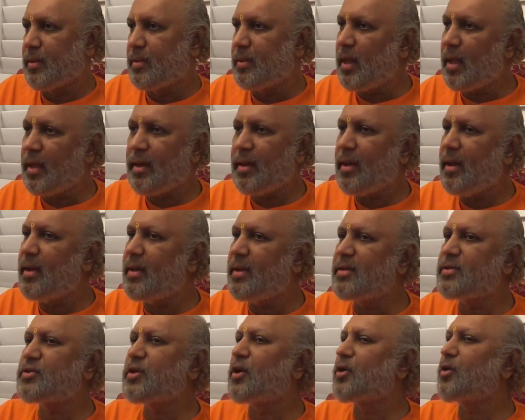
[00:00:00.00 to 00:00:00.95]
then it
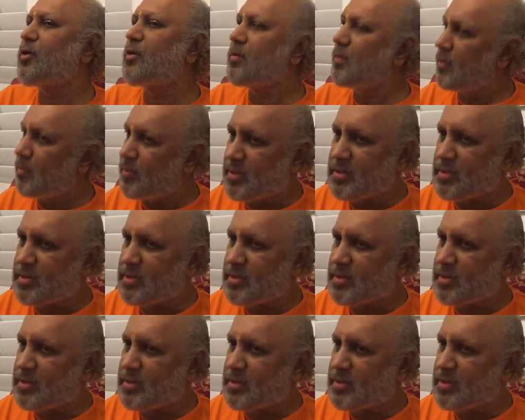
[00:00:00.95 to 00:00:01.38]
is not going to be